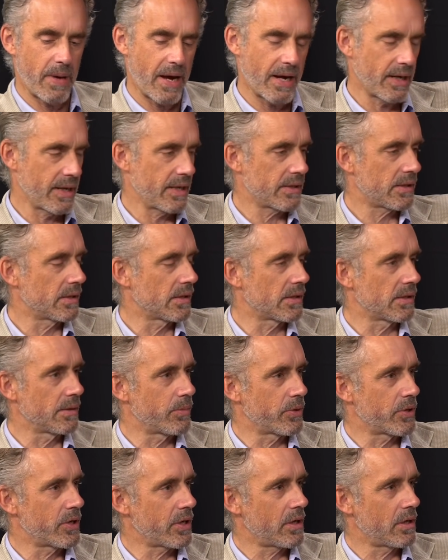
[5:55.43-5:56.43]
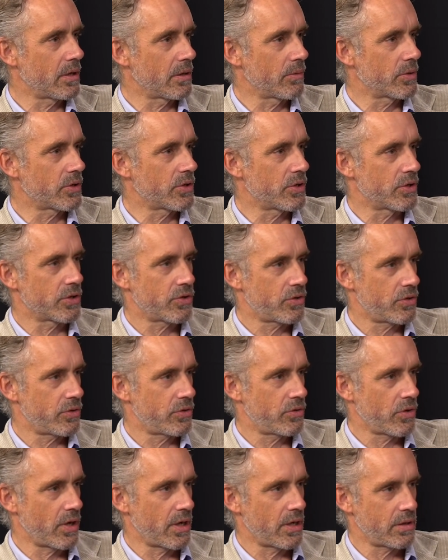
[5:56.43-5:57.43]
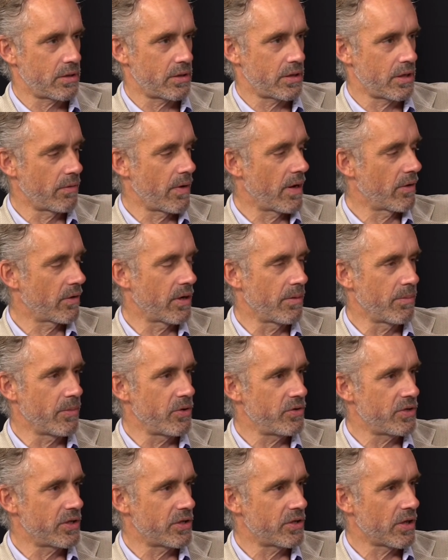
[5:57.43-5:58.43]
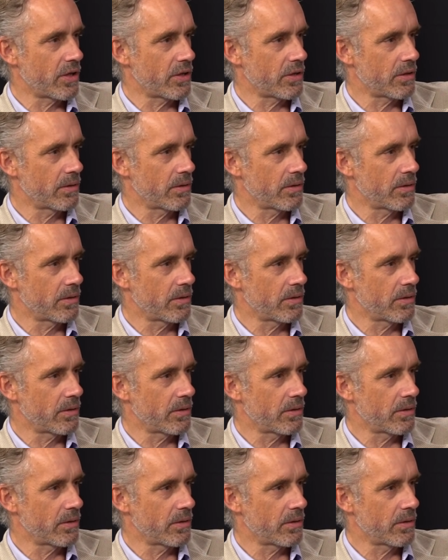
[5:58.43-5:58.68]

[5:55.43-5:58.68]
adolescents in particular, was just try to sit around and amuse each